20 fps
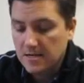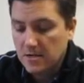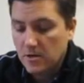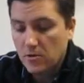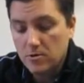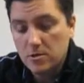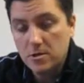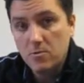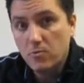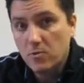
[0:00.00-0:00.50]

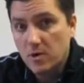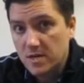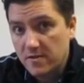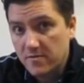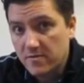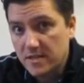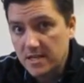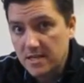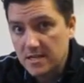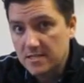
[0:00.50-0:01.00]
Only one
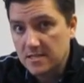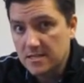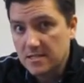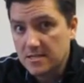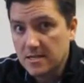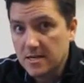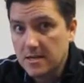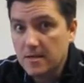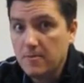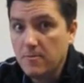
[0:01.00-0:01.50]
of these
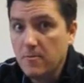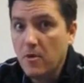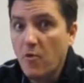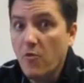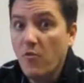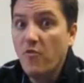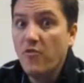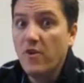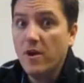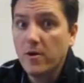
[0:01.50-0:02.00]
is a
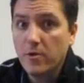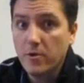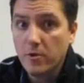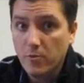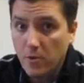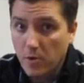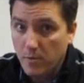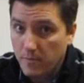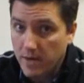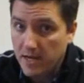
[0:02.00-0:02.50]
very
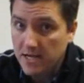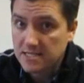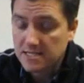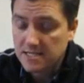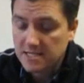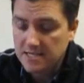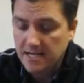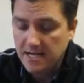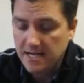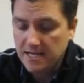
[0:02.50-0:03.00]

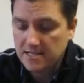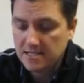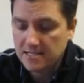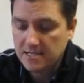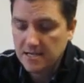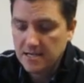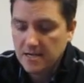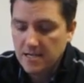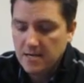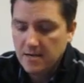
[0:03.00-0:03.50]
robust test.
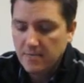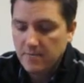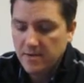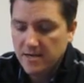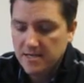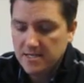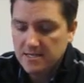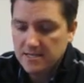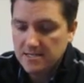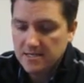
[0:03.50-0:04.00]

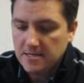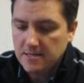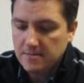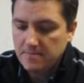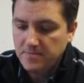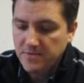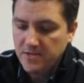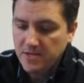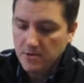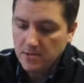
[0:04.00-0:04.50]
But
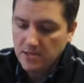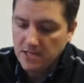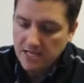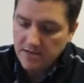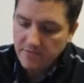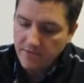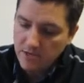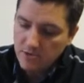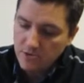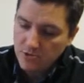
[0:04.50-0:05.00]
you know, a lot
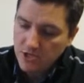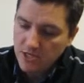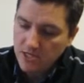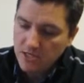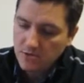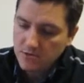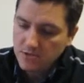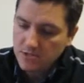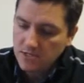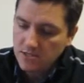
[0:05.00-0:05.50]
of energy
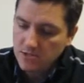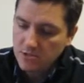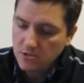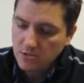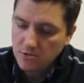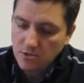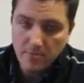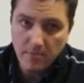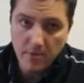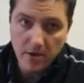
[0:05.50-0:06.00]
goes
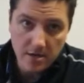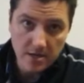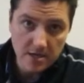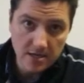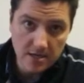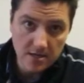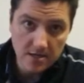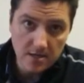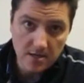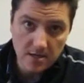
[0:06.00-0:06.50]
into the
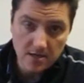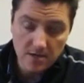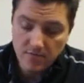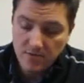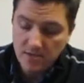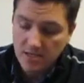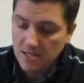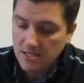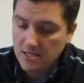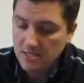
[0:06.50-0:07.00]
marketing of
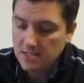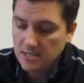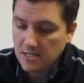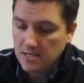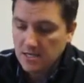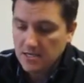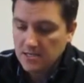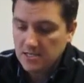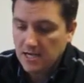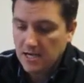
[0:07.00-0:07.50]
these
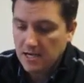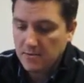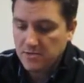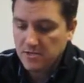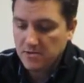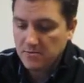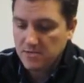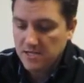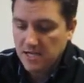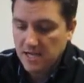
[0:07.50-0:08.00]
types
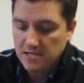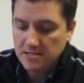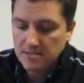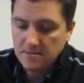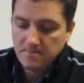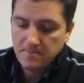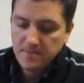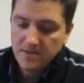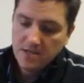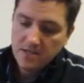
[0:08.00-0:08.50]
of tests.
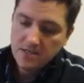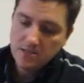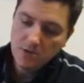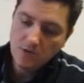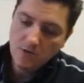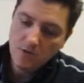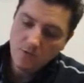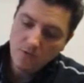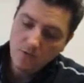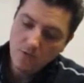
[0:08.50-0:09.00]

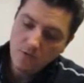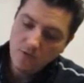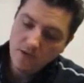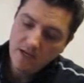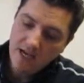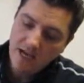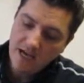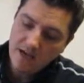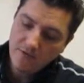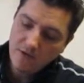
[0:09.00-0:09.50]
So we
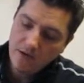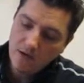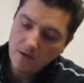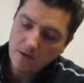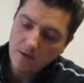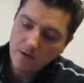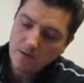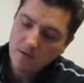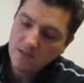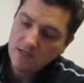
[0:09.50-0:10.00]
have
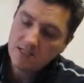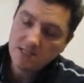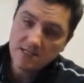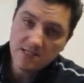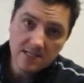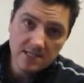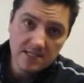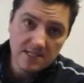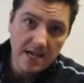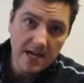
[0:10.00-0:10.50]
here, this
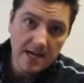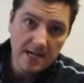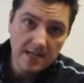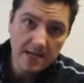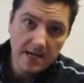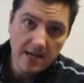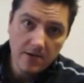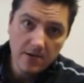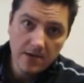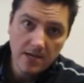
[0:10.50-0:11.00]
is exactly
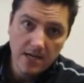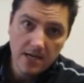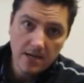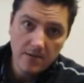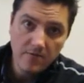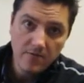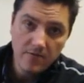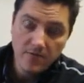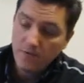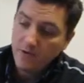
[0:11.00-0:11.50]
how it
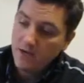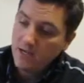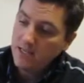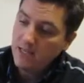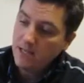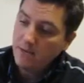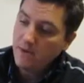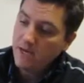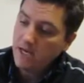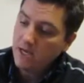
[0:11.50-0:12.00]
came in
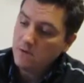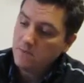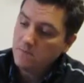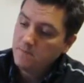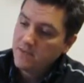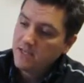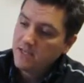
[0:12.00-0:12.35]
the mail.